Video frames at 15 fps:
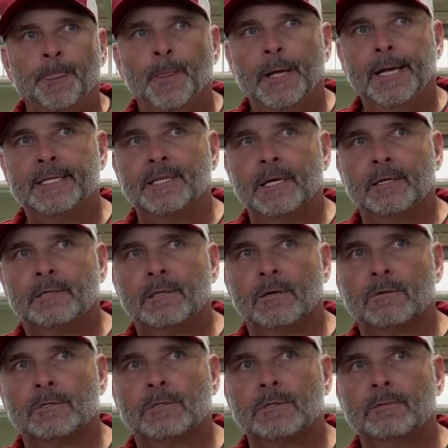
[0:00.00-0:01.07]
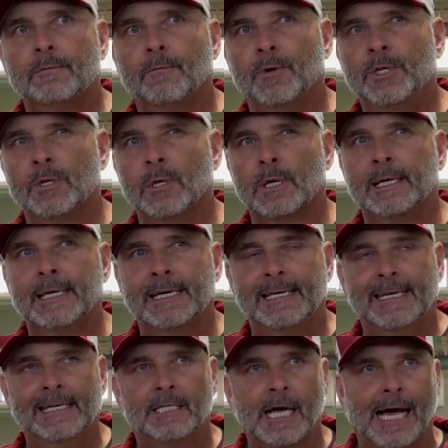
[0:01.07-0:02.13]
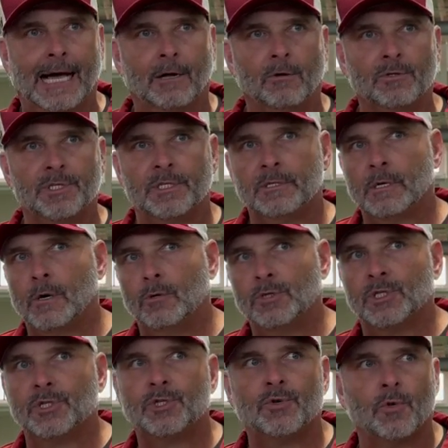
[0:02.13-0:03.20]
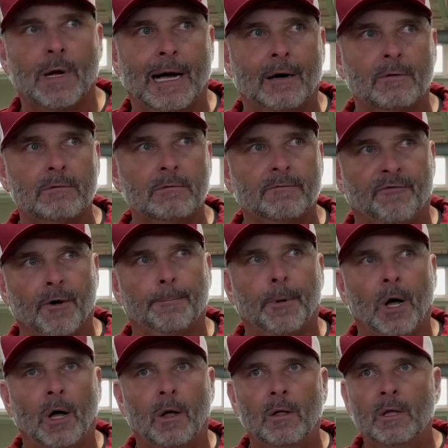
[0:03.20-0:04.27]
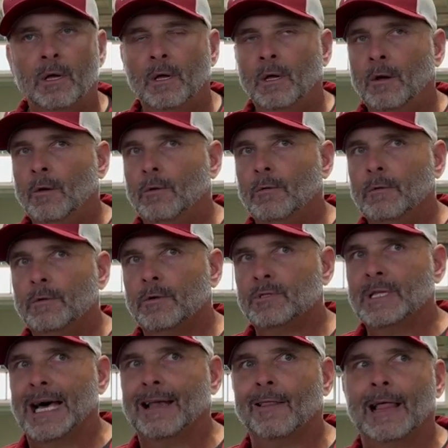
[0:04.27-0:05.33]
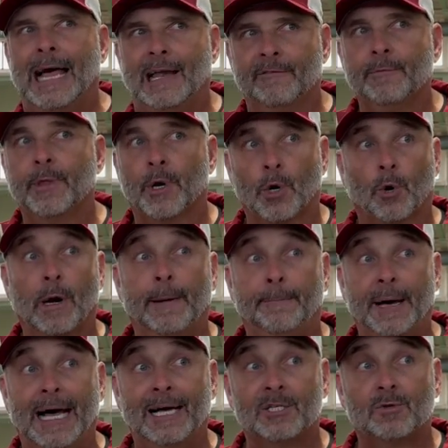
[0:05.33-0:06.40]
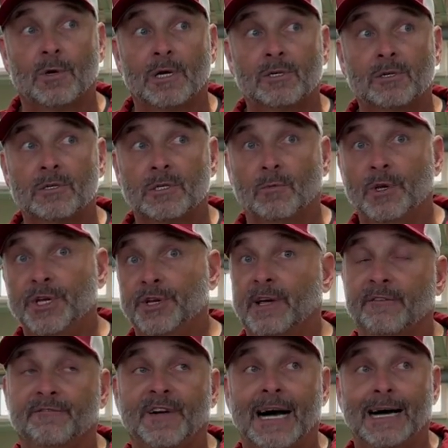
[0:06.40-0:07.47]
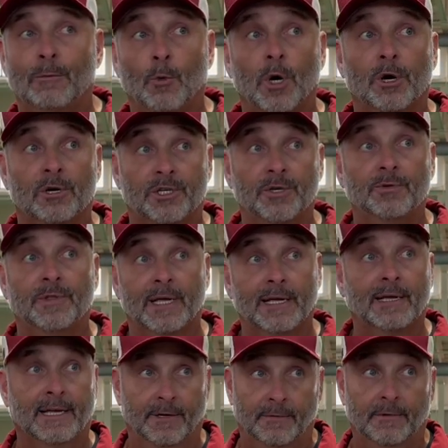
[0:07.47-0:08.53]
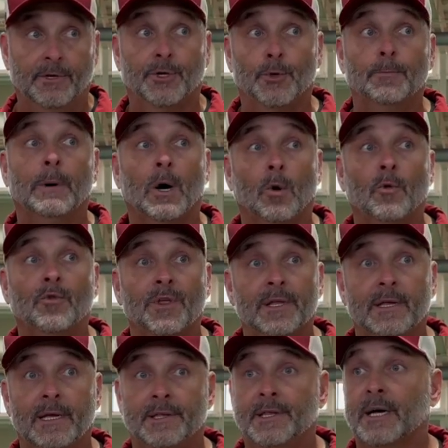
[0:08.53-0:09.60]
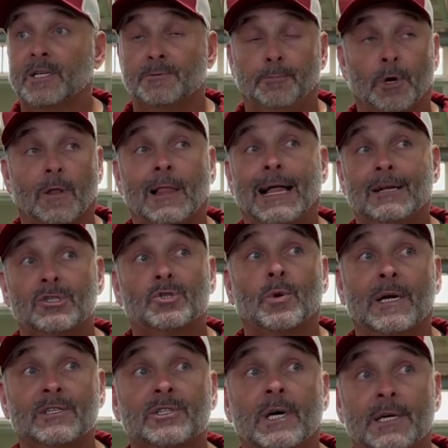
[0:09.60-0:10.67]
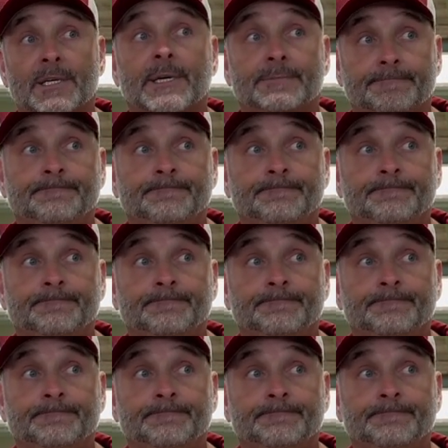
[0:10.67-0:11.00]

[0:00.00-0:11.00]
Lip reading: there's when you're looking at D tackles and noses throughout football, there's not a lot of them that are great pass rushers. And when you can find one or two that can do both, it does put a lot of stress on you.